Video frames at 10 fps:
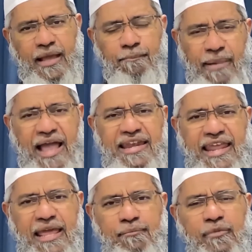By
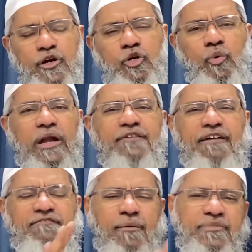name,
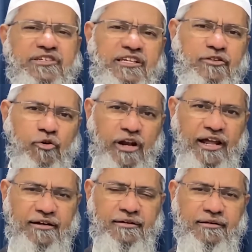25 are mentioned in the Quran.